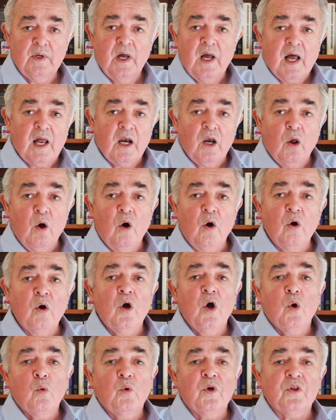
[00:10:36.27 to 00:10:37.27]

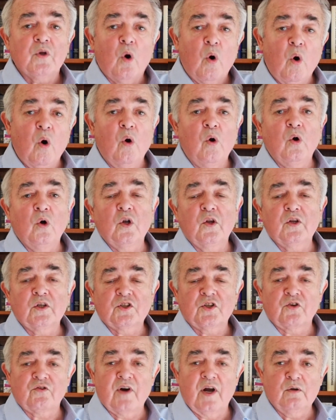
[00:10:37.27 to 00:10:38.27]
along with all the
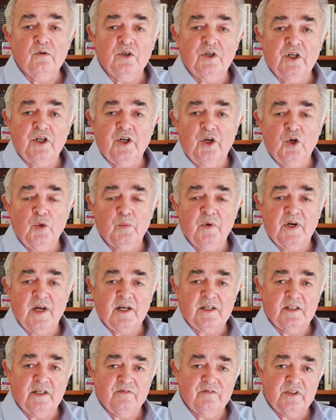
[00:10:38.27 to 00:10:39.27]
surrounding human
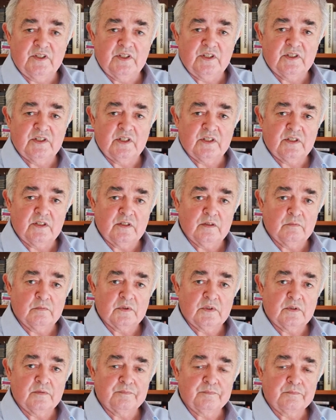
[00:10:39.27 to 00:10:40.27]
activity
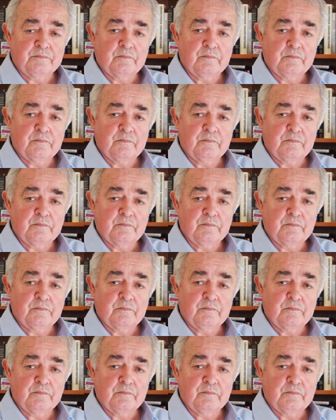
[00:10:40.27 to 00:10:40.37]
systems.